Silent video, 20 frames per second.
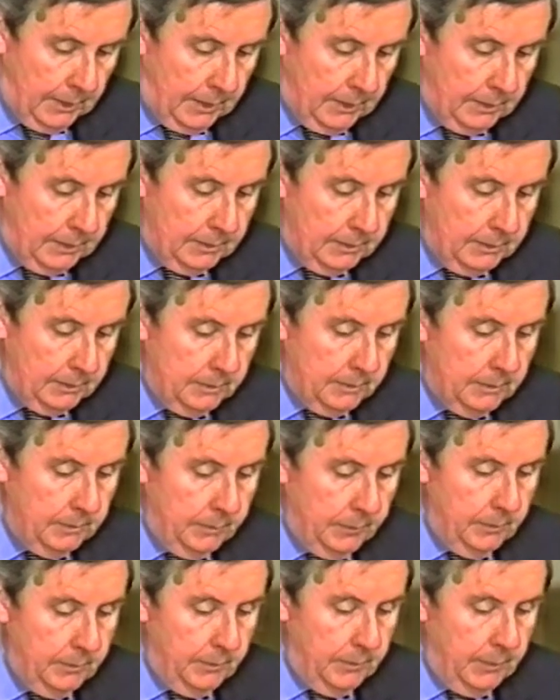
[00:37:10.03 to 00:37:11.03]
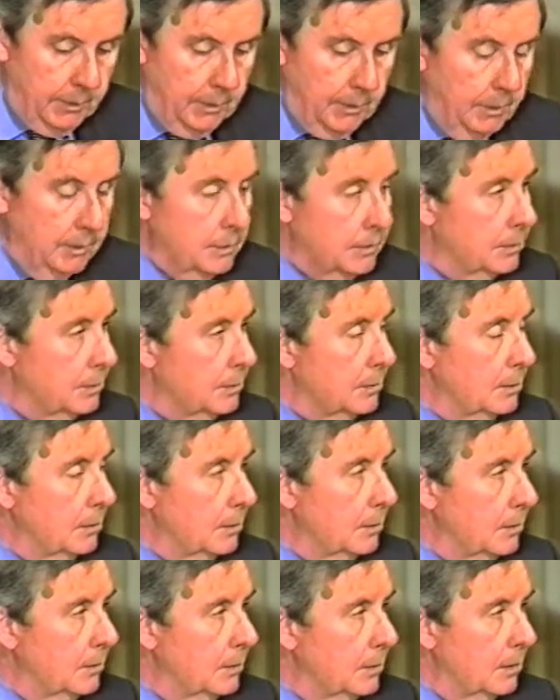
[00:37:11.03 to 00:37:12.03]
Uh, is,
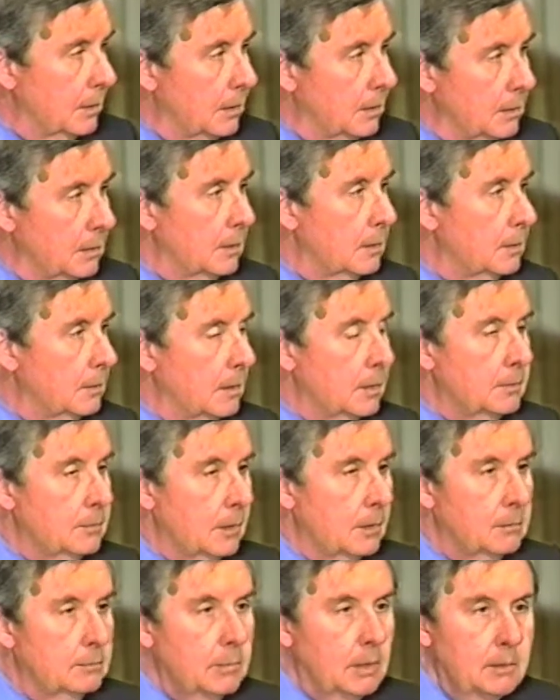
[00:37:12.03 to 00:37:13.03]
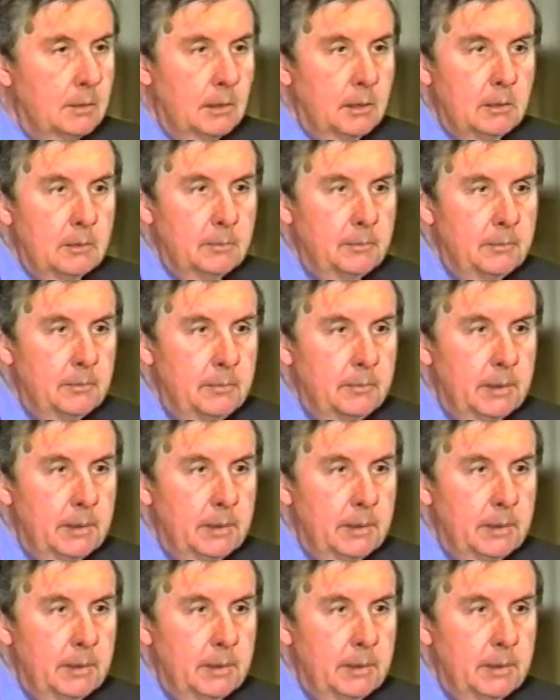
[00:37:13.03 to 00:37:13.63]
uh, uh, uh, uh,